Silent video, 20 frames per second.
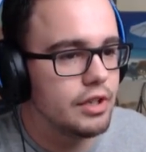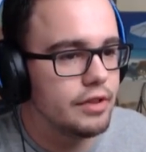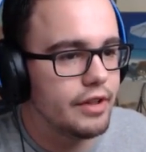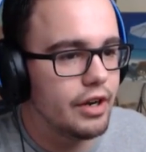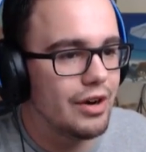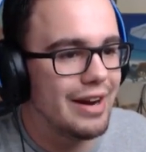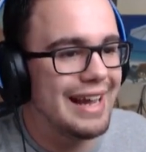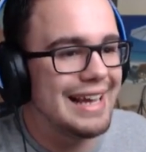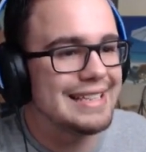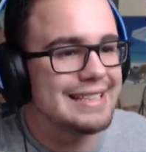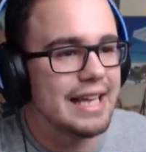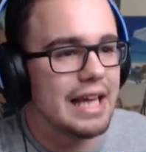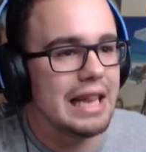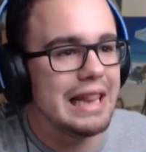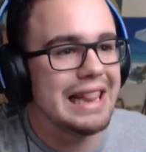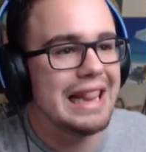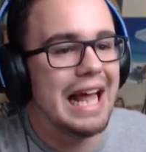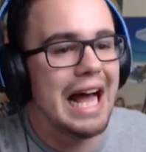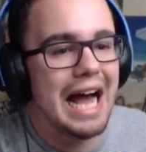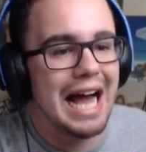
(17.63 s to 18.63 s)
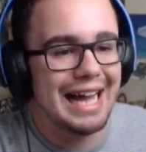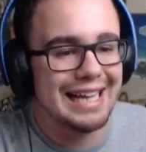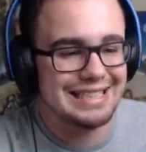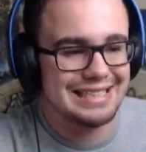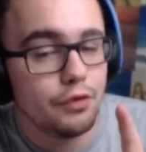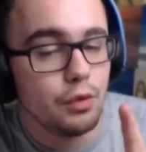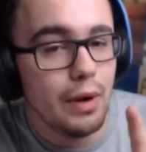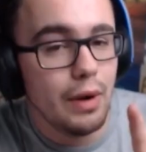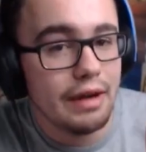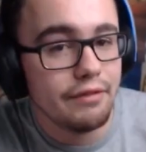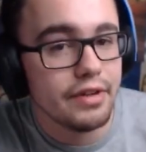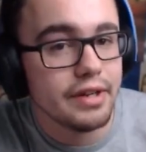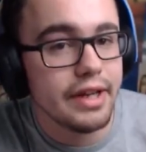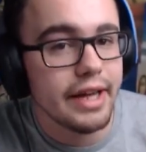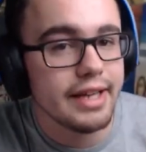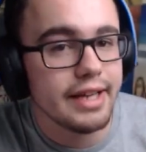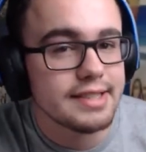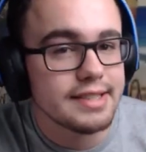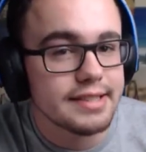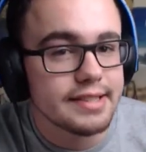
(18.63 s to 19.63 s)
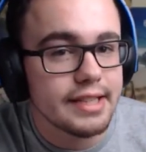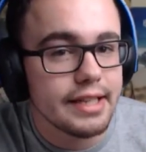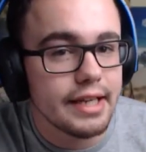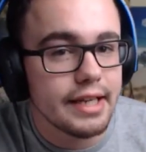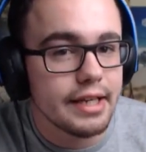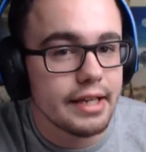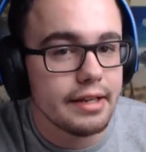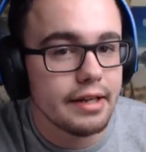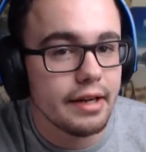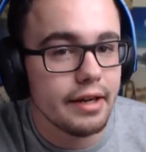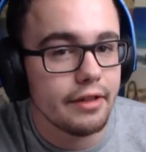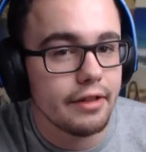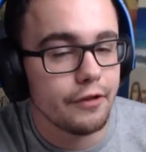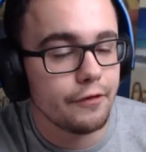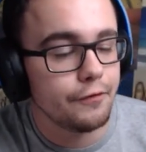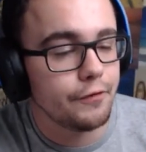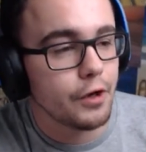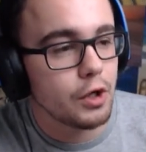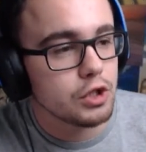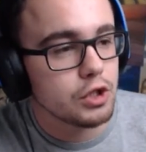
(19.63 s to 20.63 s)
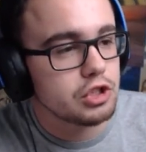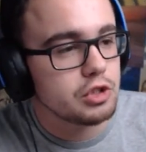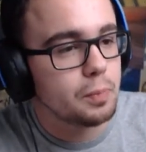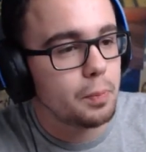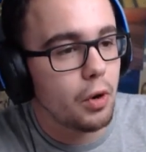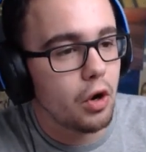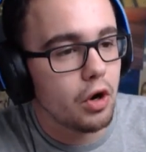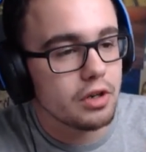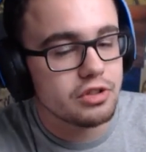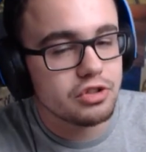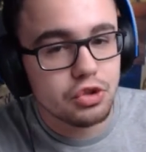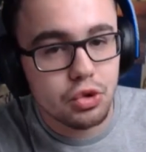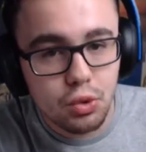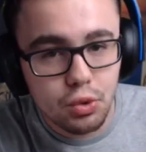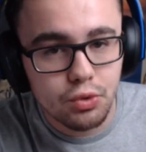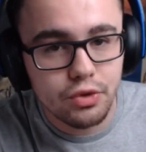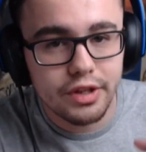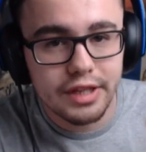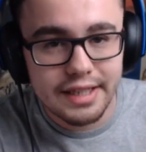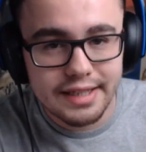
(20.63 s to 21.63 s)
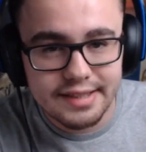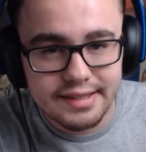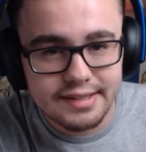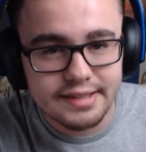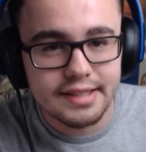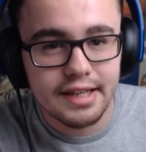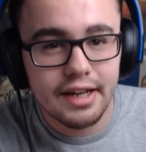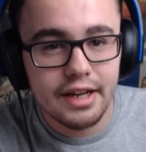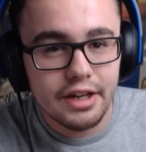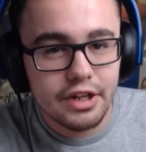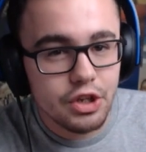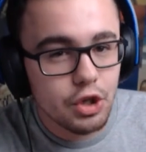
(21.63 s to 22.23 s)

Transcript: There is a lot. If you haven't yet seen the first part to this,